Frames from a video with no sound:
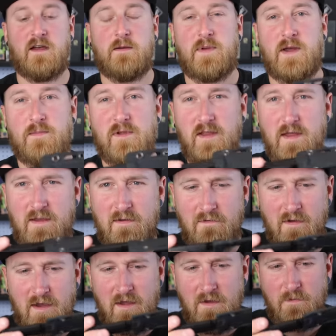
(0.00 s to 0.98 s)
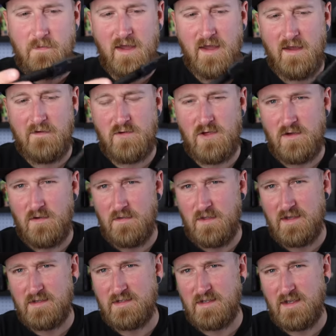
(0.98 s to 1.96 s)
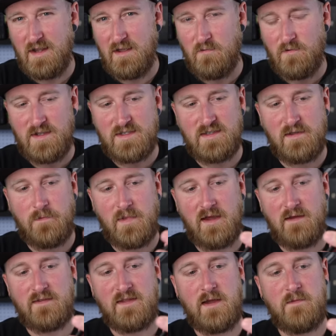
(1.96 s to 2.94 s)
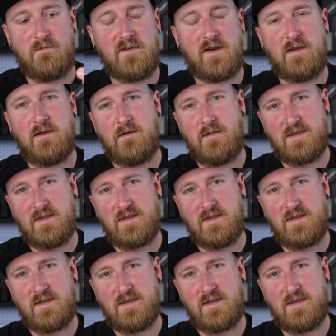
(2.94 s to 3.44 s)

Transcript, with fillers: up, I believe I may have shown this in a recent mail time video.